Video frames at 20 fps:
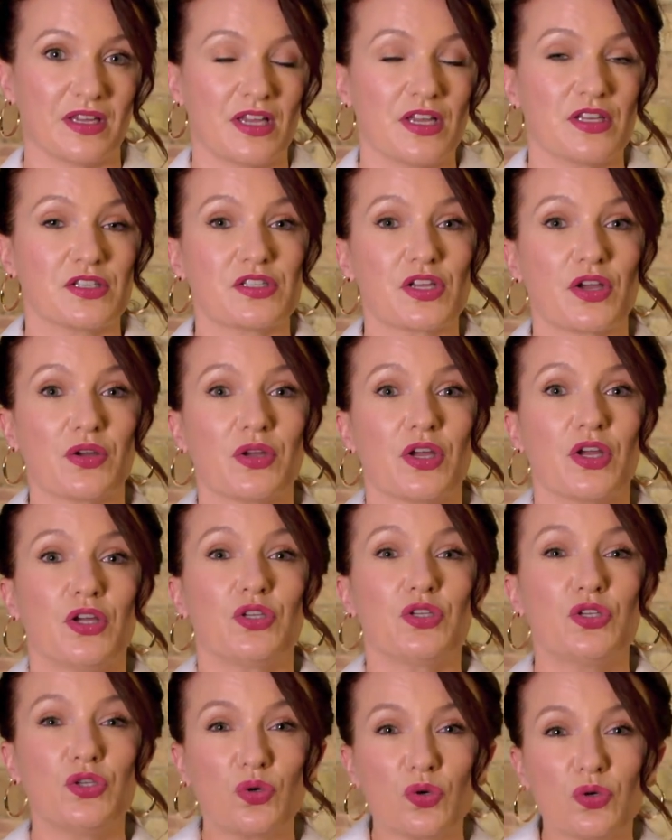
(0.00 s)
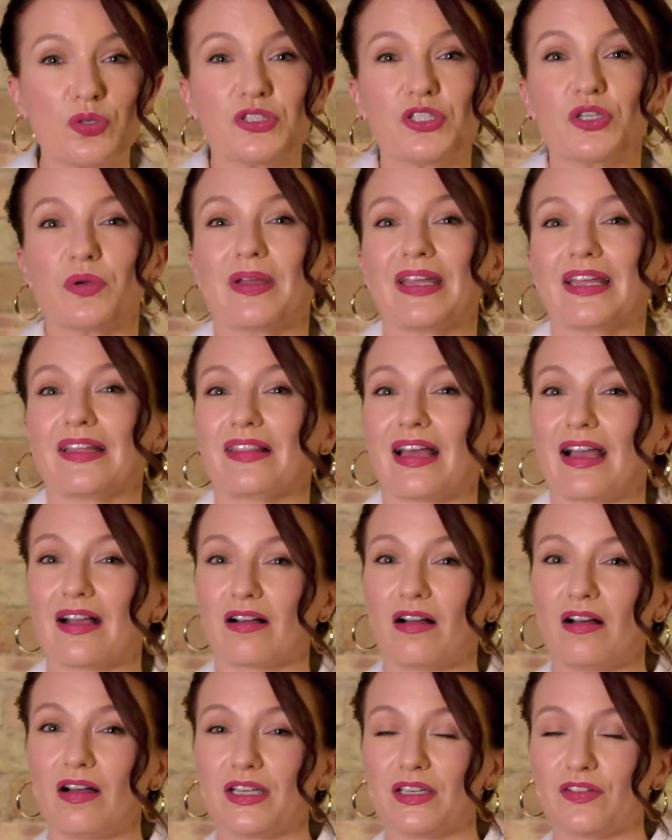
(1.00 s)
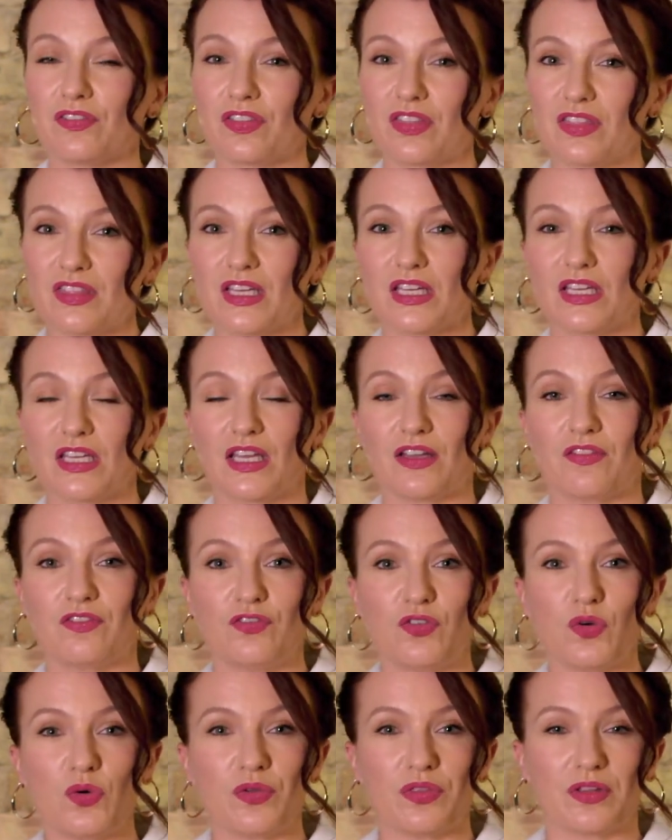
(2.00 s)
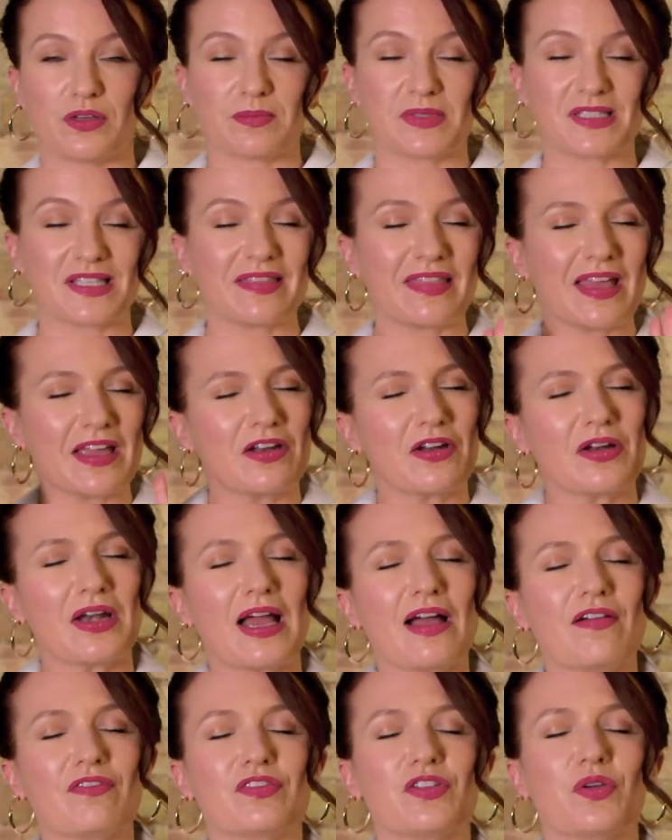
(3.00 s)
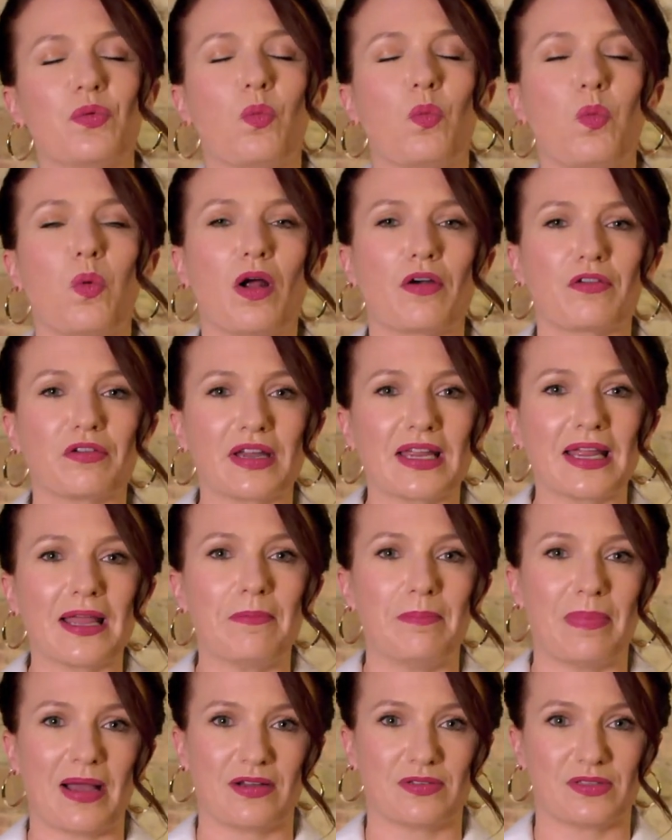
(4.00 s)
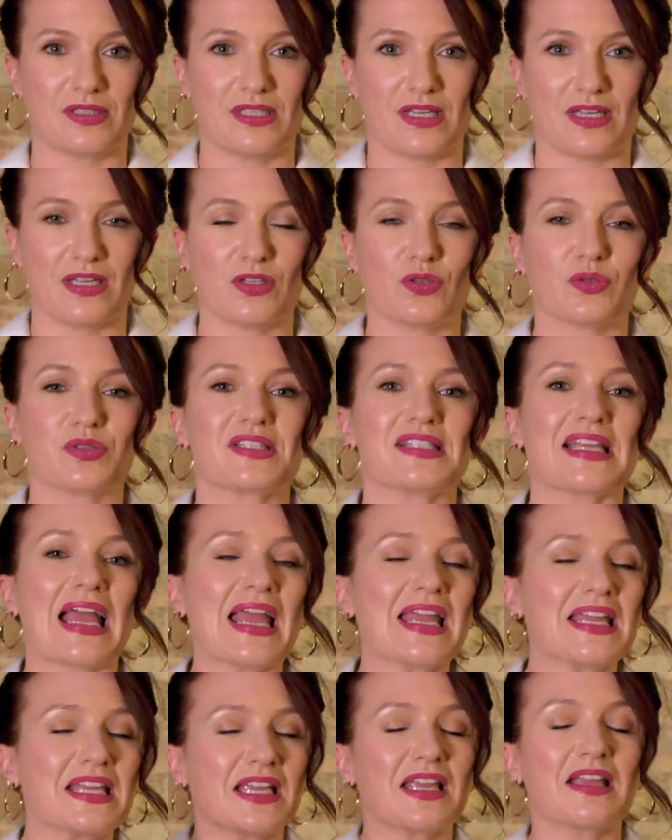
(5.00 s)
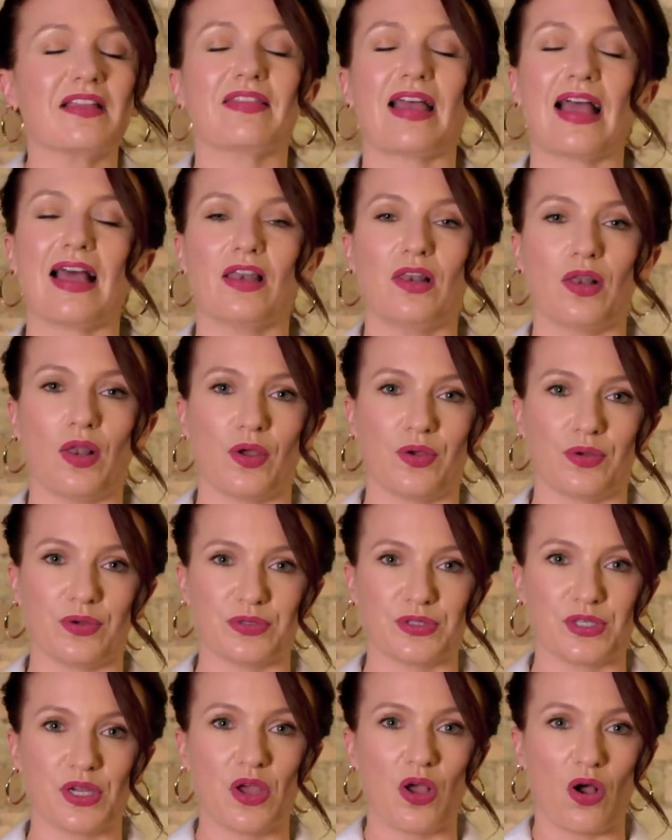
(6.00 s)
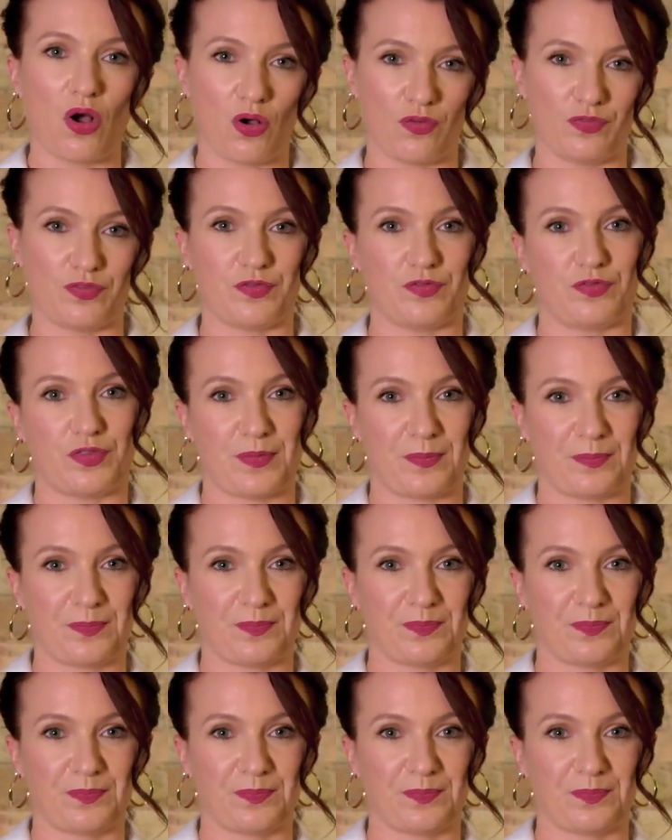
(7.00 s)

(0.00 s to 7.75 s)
So you're doing that kind of thinking for them so they don't have to worry about it. You're taking that load off of them.